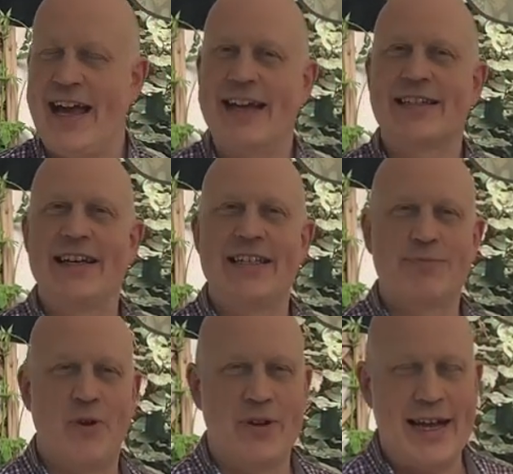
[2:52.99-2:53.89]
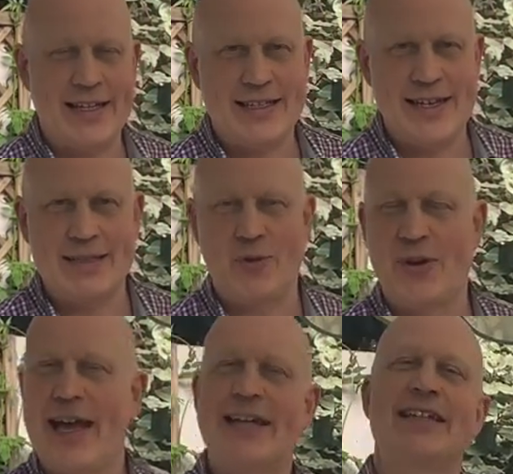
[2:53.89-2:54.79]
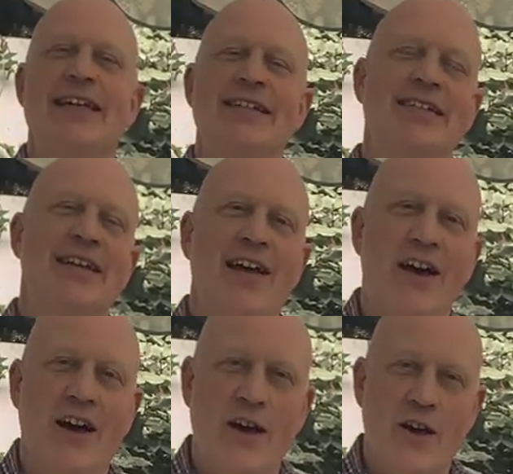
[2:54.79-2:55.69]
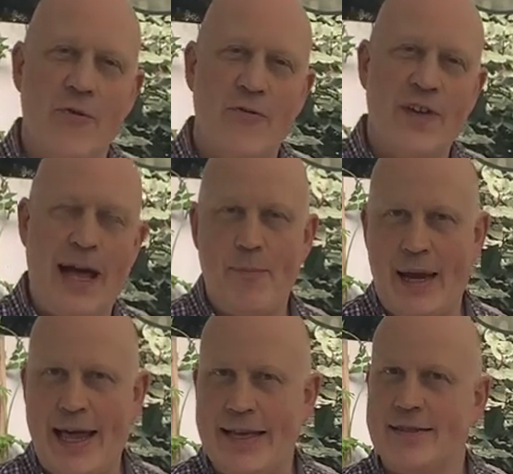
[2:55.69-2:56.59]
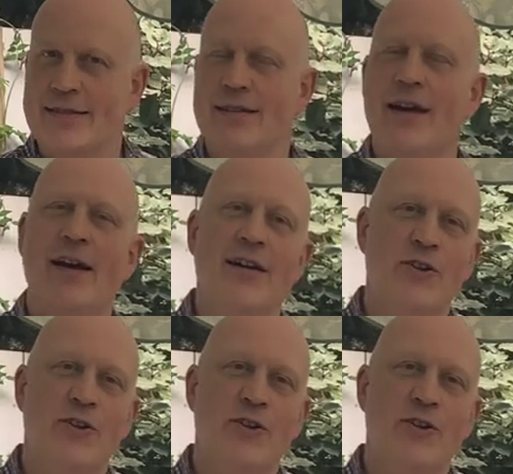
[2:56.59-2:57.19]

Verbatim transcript: hectares upon hectares upon hectares uh, of flat plains uh,